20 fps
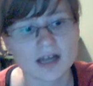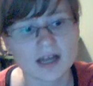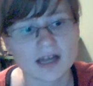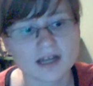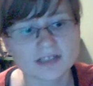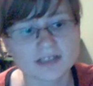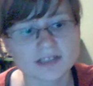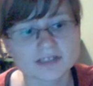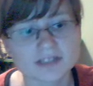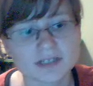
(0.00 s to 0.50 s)

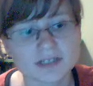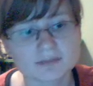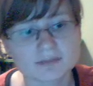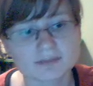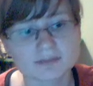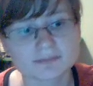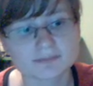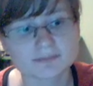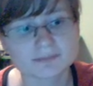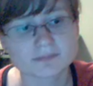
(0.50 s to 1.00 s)
And
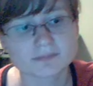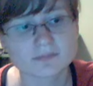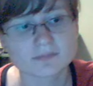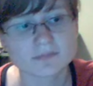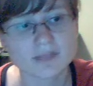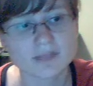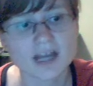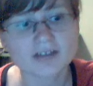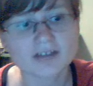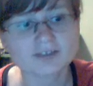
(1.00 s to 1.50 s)

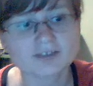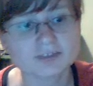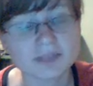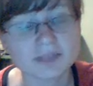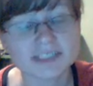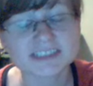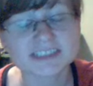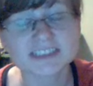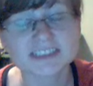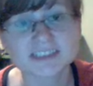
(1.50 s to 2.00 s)
after
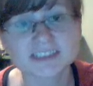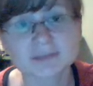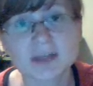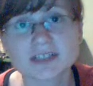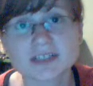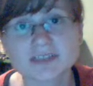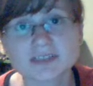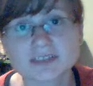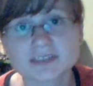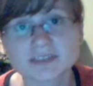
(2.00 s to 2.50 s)
about 6
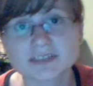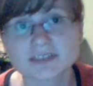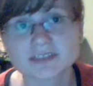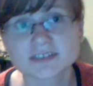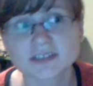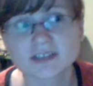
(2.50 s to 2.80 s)
months,